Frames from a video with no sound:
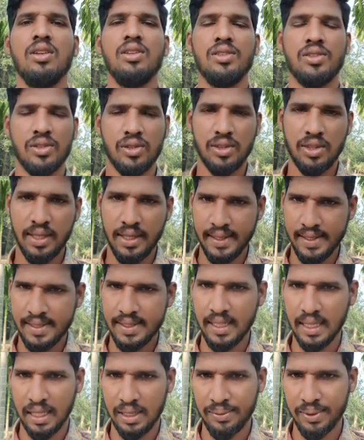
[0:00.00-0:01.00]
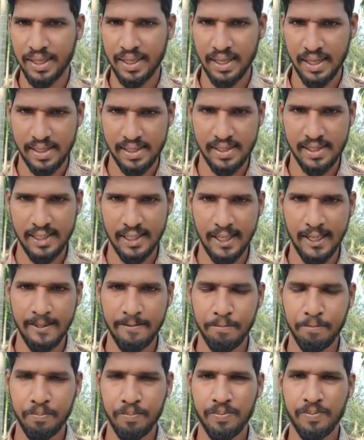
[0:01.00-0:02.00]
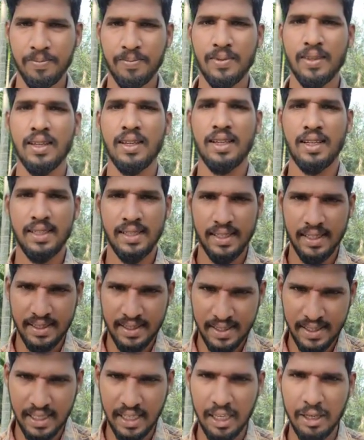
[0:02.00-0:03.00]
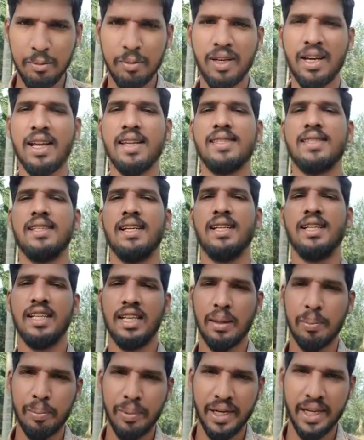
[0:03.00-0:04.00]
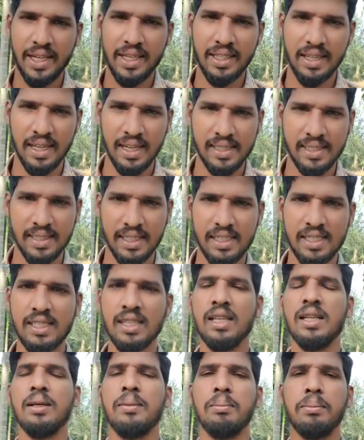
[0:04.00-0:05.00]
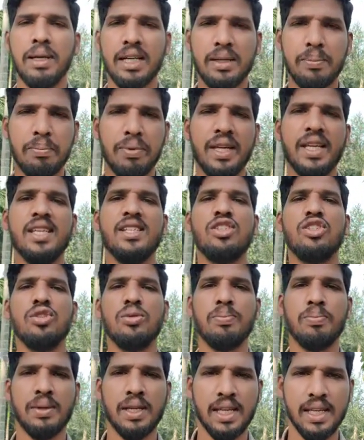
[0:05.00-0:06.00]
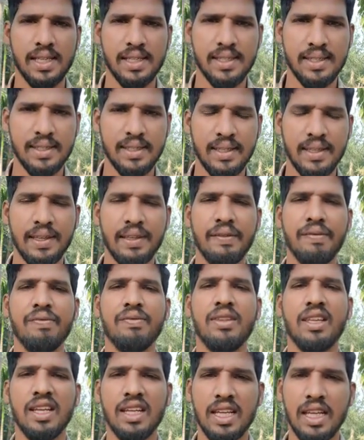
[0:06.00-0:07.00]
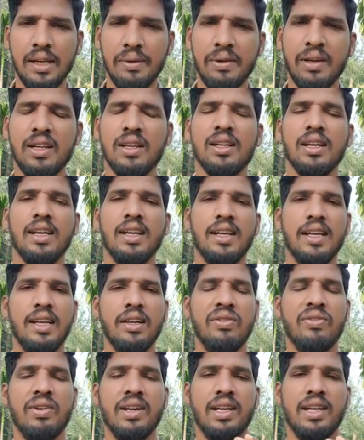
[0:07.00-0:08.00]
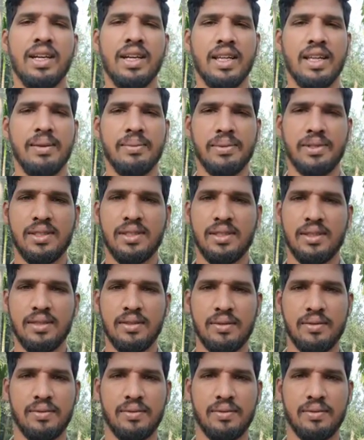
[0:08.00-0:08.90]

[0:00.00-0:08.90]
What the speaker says: So these like we can see same grassland, temperate grasslands, but place to place they given different names.